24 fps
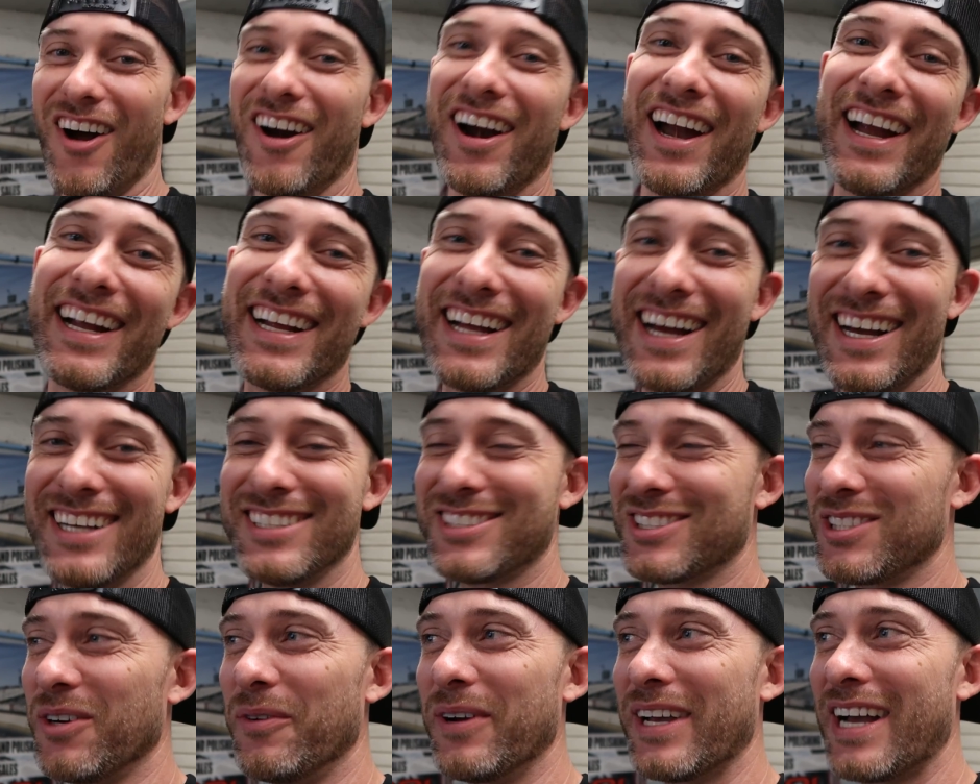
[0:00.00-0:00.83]
Alright
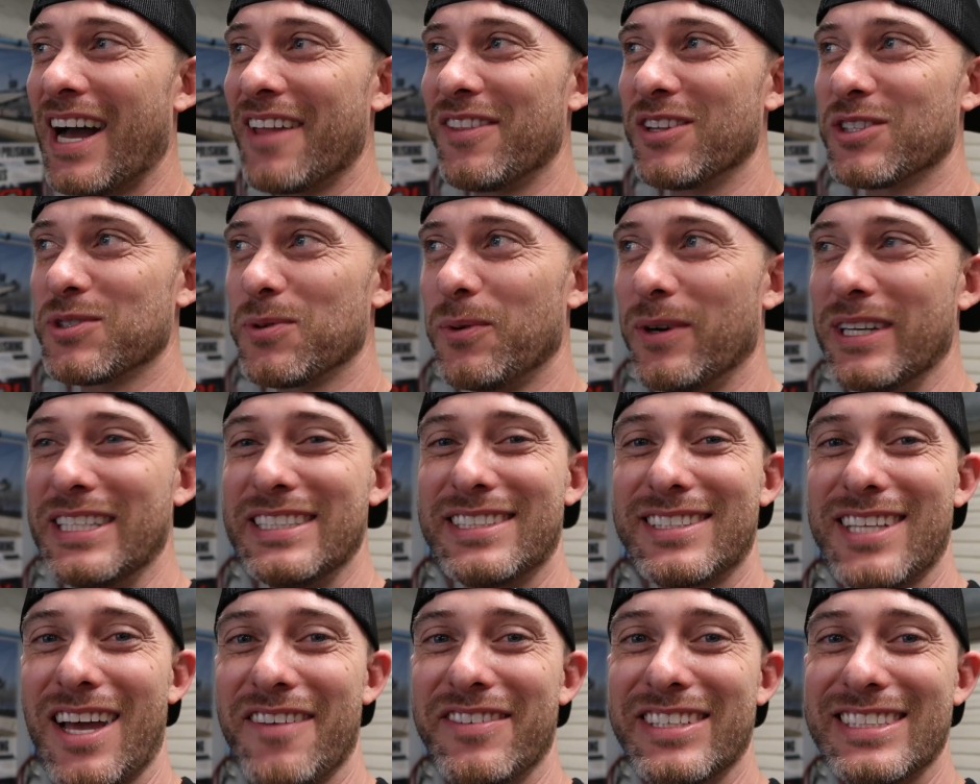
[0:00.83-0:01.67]
guys, so we got the
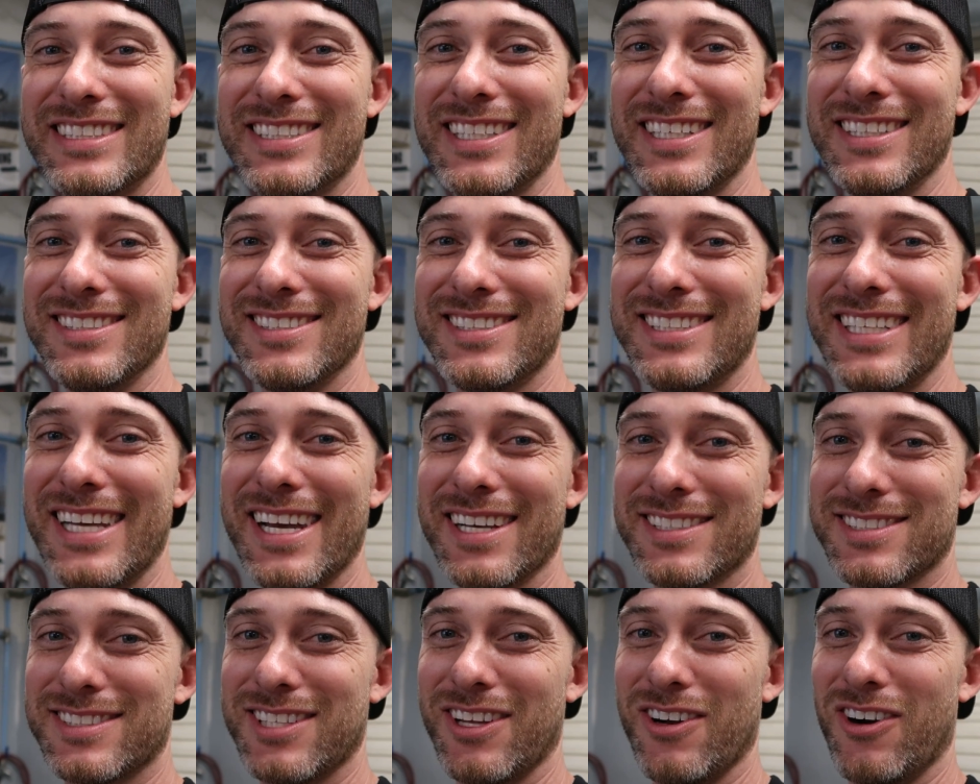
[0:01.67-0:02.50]
2017
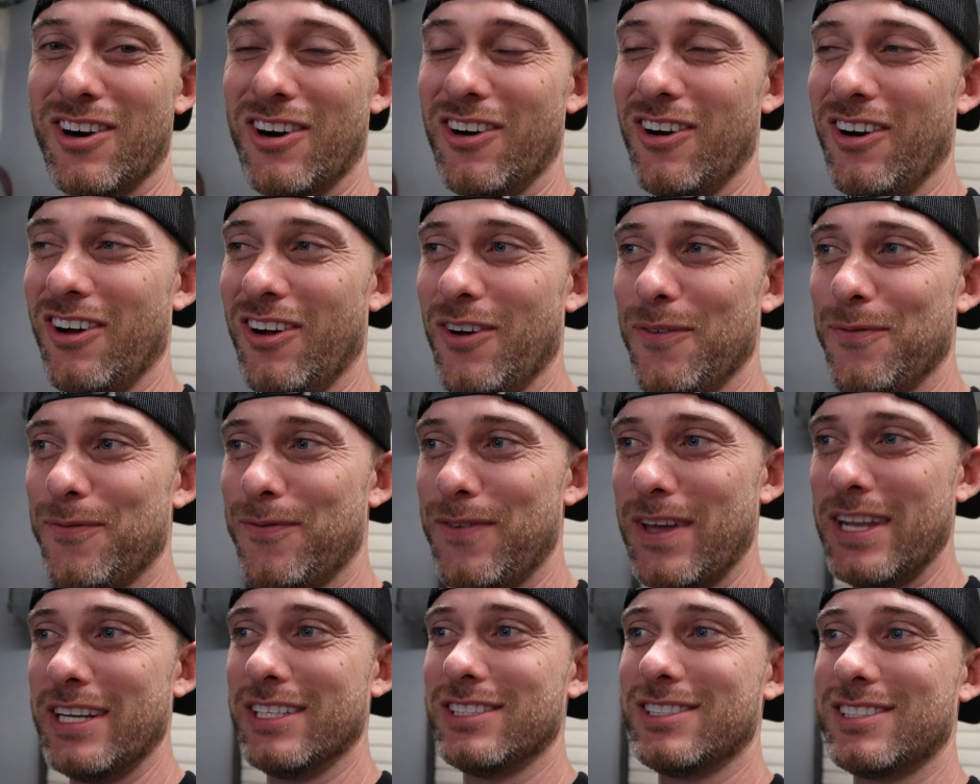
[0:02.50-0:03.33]
ZX10r all
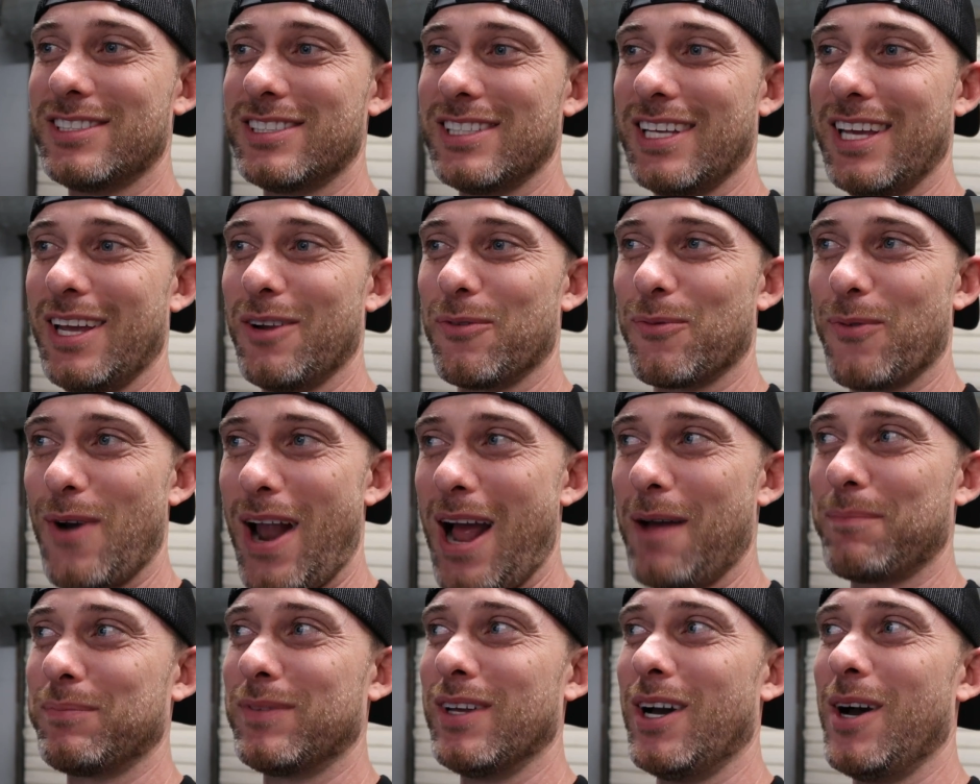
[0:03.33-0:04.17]
finished,
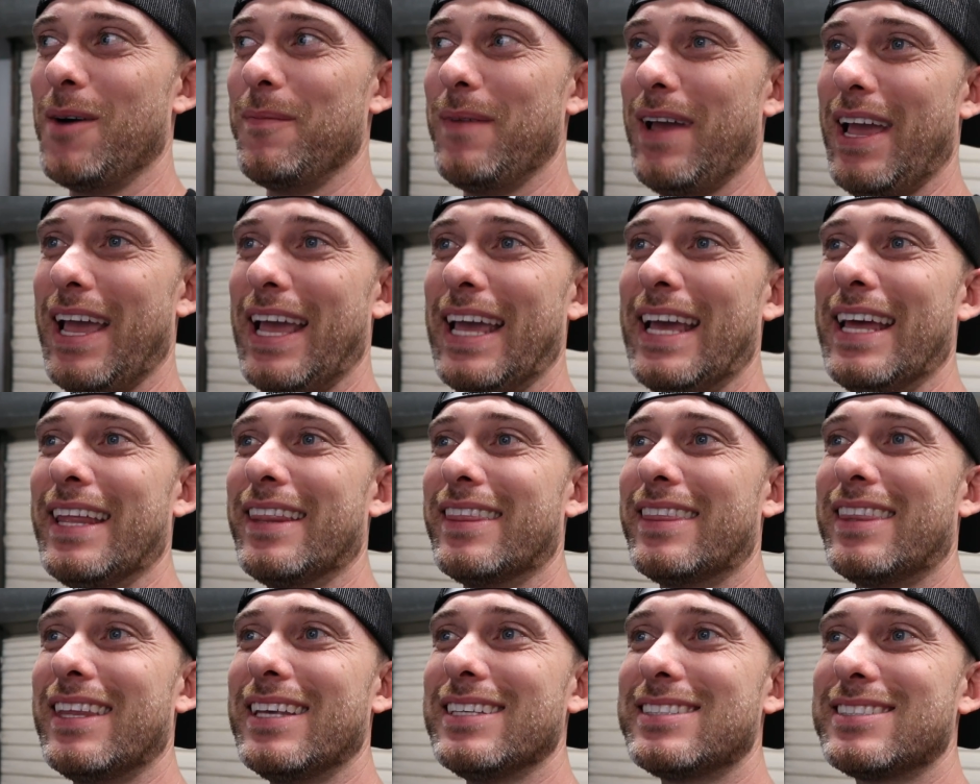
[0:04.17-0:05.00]
wrapped up,
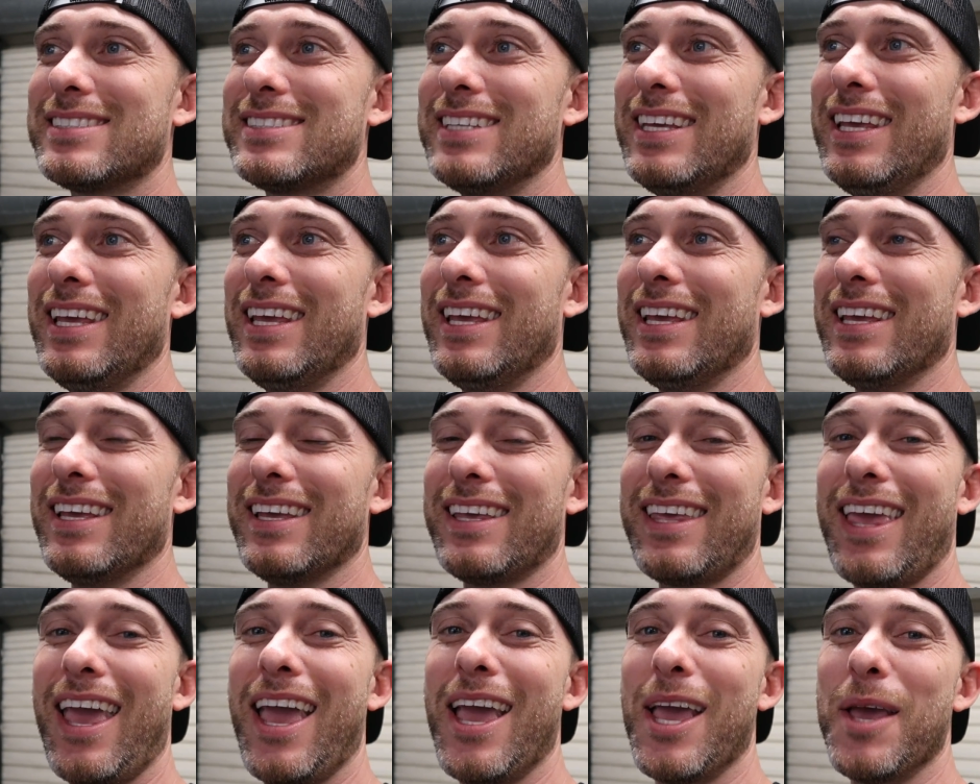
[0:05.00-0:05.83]
and this thing
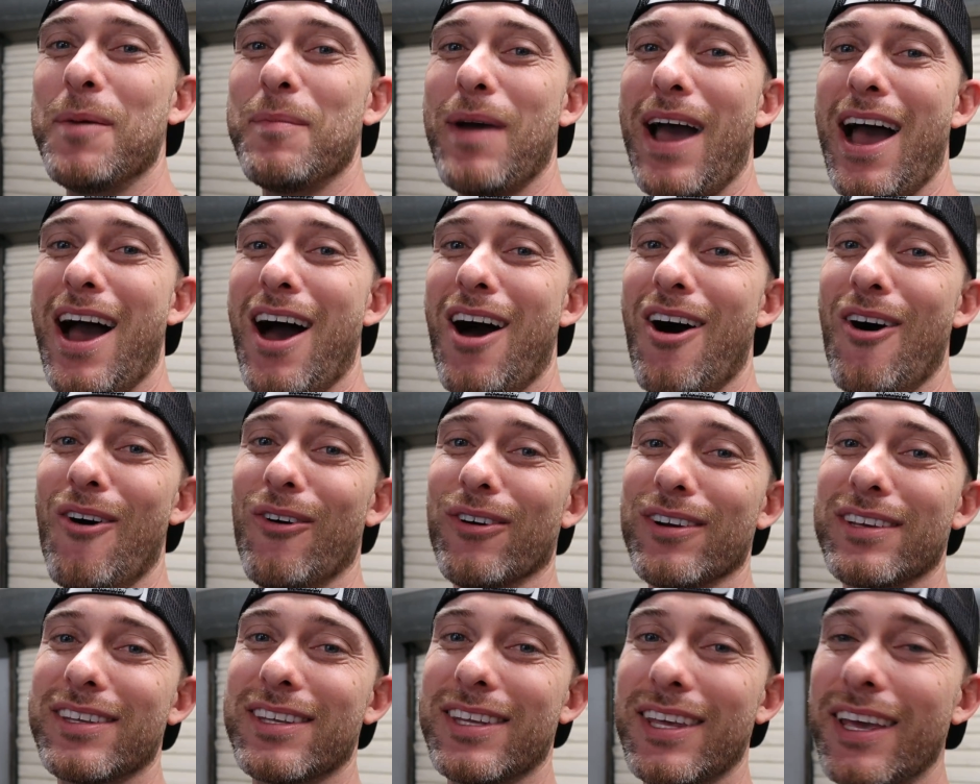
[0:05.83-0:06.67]
came
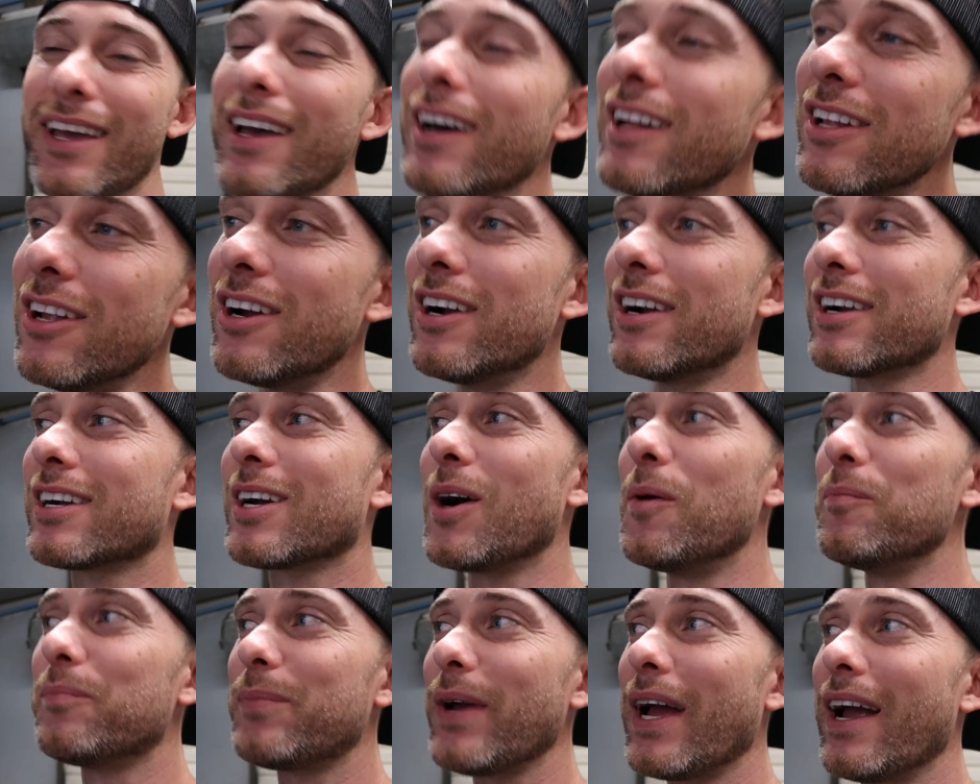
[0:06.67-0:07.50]
out killer
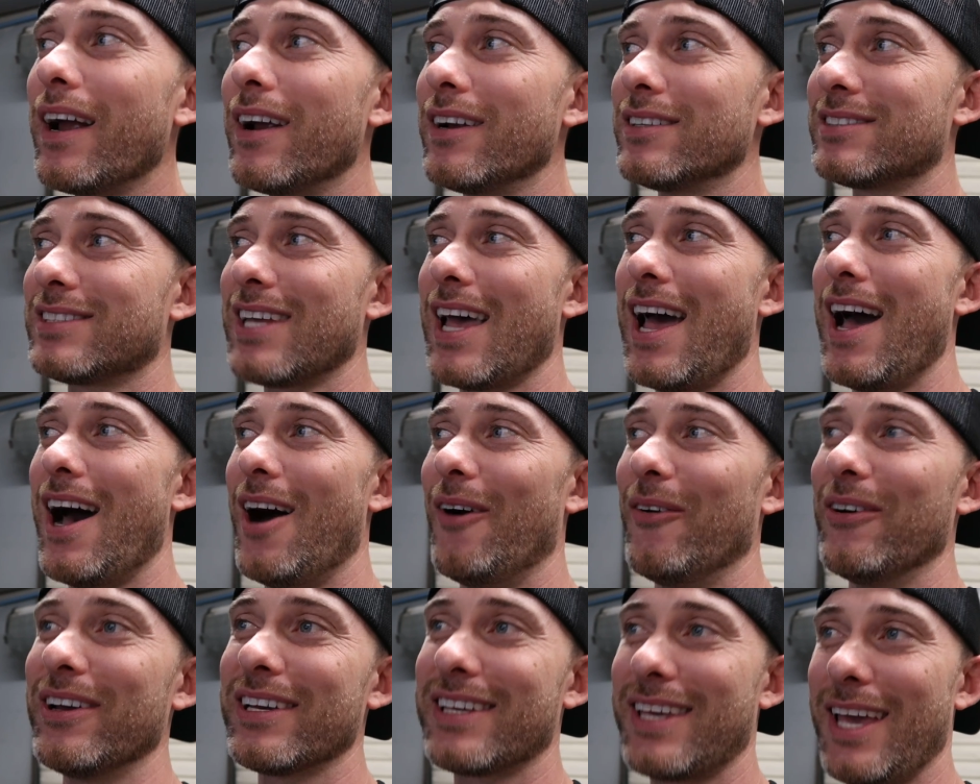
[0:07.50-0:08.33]
compared to
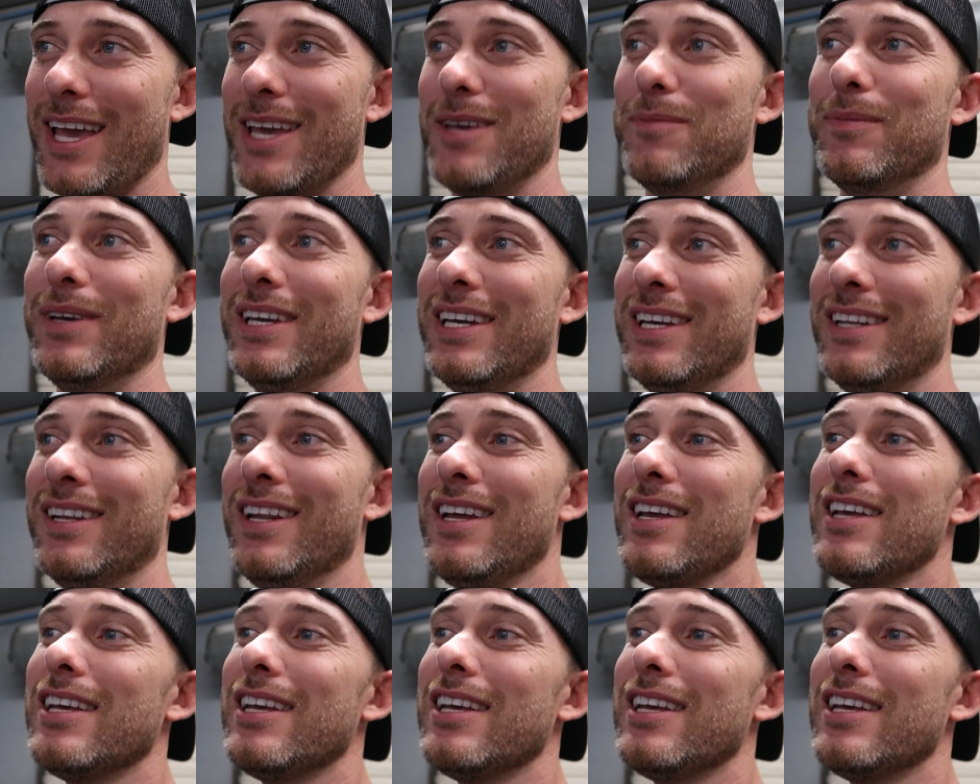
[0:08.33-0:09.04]
how it came in.